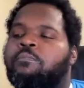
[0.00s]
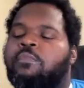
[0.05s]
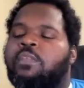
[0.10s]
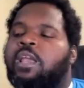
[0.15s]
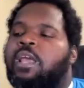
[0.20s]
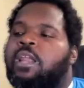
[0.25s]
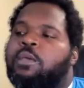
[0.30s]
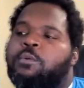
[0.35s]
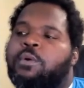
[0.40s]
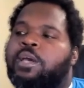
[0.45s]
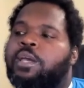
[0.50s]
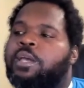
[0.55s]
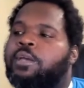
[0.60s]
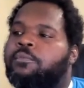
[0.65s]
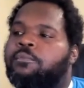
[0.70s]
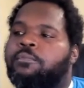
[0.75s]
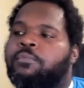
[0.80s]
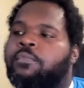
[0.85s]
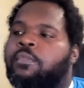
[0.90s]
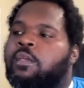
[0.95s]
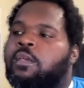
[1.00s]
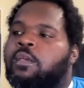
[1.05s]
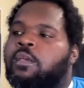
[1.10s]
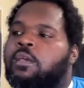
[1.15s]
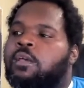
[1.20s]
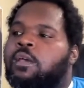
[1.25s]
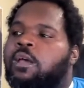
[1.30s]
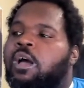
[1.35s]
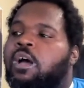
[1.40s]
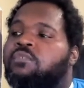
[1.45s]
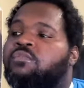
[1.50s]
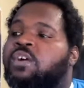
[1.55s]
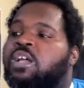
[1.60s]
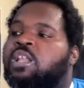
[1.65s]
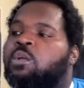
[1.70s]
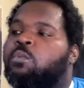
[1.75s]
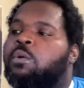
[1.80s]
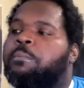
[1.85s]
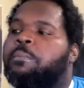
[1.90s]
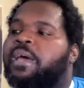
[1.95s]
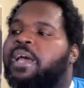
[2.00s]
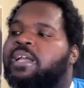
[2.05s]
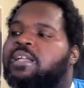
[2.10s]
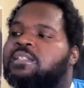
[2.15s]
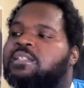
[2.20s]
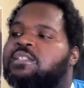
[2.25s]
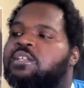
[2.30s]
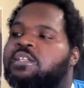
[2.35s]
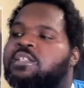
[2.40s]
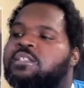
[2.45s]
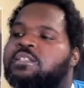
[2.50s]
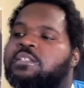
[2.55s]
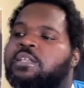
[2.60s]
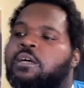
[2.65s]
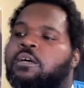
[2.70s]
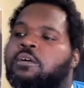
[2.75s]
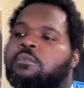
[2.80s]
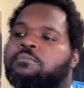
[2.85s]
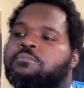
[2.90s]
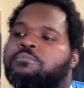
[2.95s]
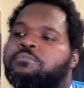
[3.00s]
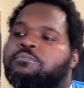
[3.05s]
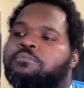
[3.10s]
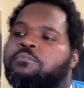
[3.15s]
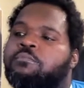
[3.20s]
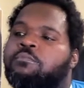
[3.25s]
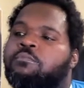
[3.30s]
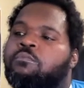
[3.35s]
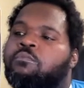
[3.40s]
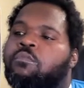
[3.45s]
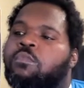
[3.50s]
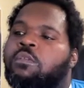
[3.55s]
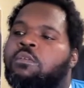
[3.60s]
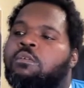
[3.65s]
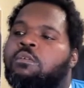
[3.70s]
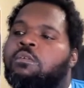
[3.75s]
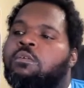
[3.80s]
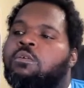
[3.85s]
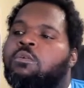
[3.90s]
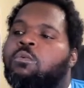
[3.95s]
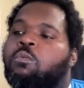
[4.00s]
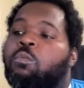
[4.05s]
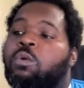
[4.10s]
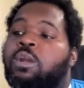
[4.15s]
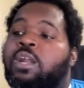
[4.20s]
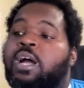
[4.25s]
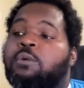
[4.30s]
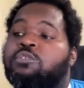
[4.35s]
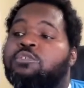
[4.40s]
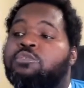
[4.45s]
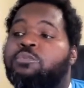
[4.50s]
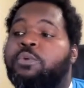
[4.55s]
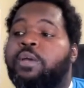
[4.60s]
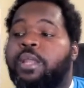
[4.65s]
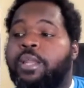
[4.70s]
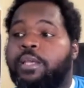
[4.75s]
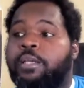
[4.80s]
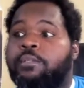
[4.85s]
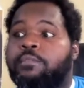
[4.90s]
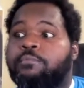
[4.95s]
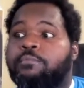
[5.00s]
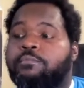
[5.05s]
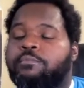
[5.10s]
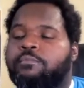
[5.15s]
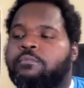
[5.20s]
Anyway, I finally went back into the cell when I was ready.